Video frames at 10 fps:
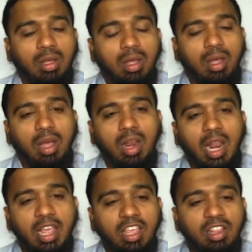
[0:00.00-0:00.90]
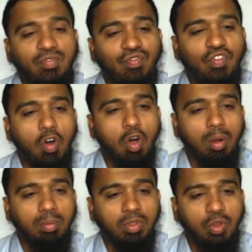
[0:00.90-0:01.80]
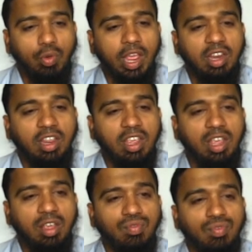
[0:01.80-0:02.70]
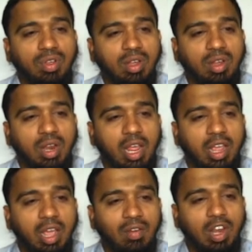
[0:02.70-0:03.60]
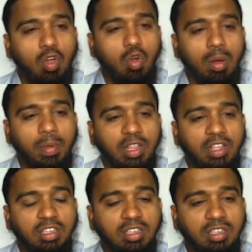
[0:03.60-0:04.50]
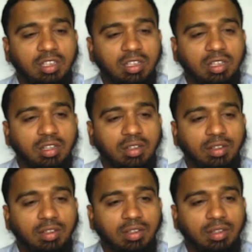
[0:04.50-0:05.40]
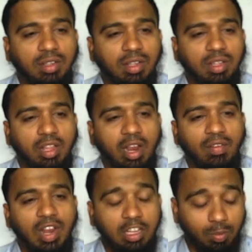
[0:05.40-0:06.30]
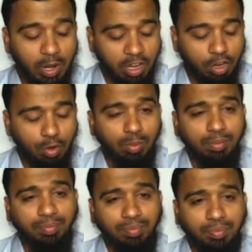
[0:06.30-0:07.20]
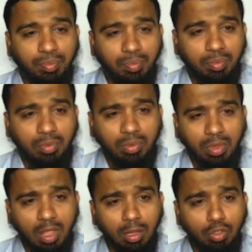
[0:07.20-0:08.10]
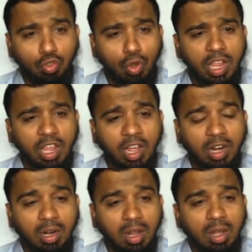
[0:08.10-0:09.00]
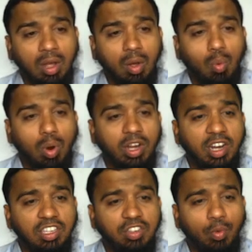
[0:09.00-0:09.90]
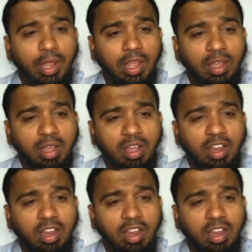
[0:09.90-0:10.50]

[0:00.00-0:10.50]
like in the form you can give, like I will copy this and I will explain you. So here what it is doing,